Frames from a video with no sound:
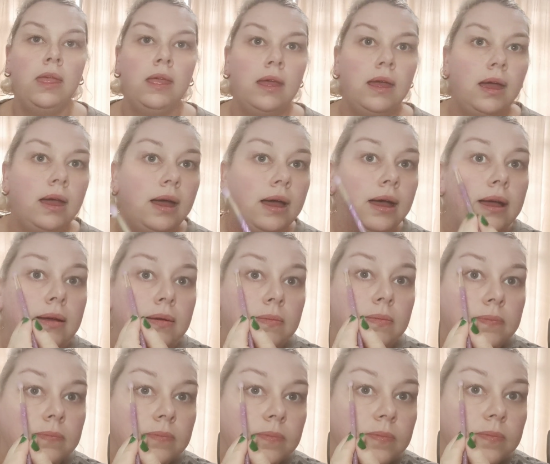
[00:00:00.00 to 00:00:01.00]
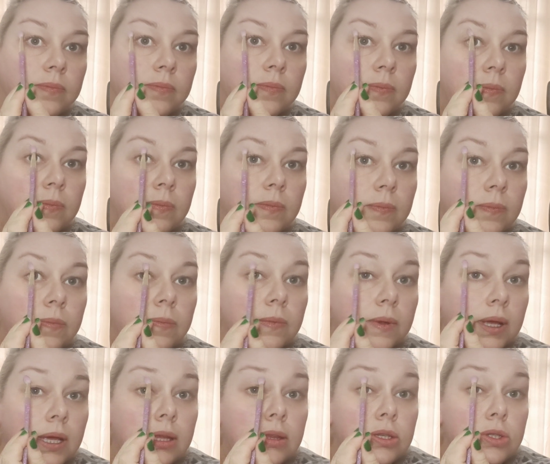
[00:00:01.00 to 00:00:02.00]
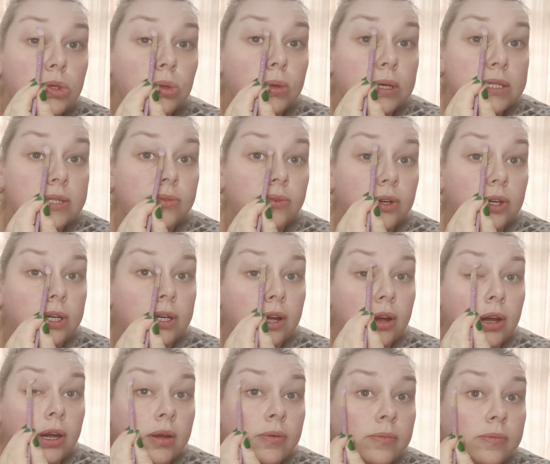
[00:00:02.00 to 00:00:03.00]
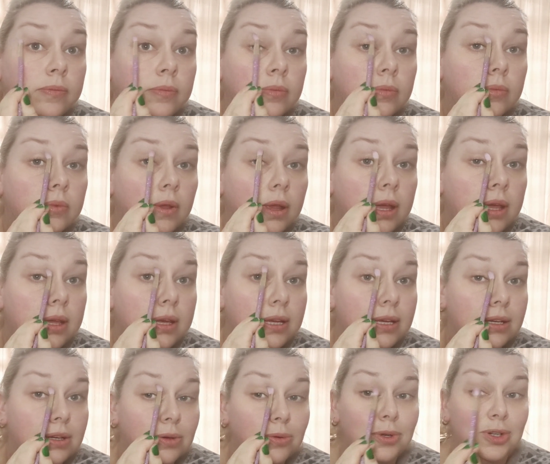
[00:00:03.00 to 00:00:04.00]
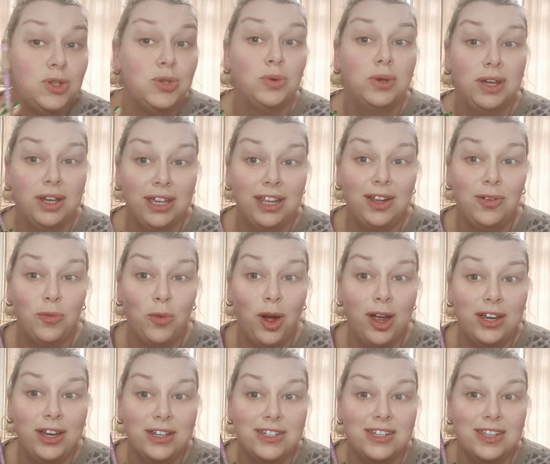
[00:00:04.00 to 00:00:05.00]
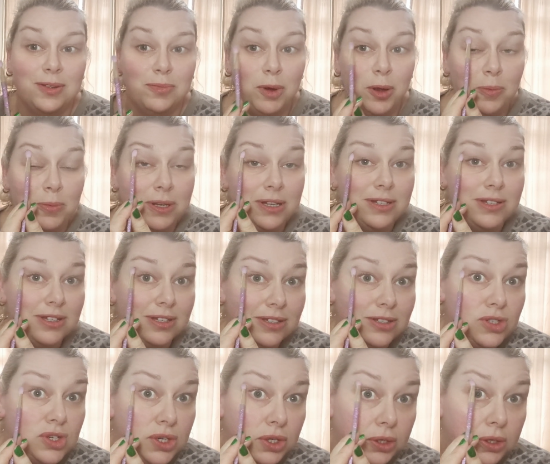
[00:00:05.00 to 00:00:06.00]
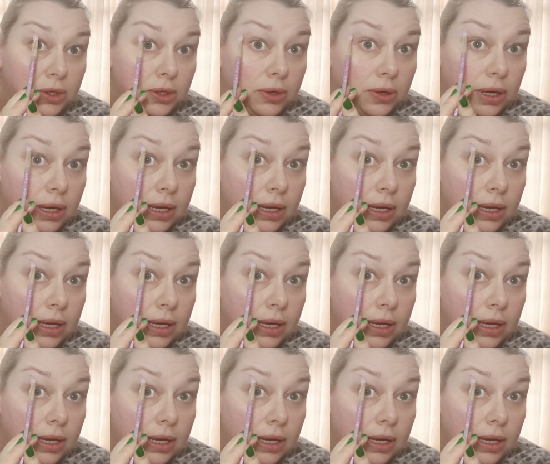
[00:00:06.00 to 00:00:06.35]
and the doorways are very narrow, which we're getting widened at the moment to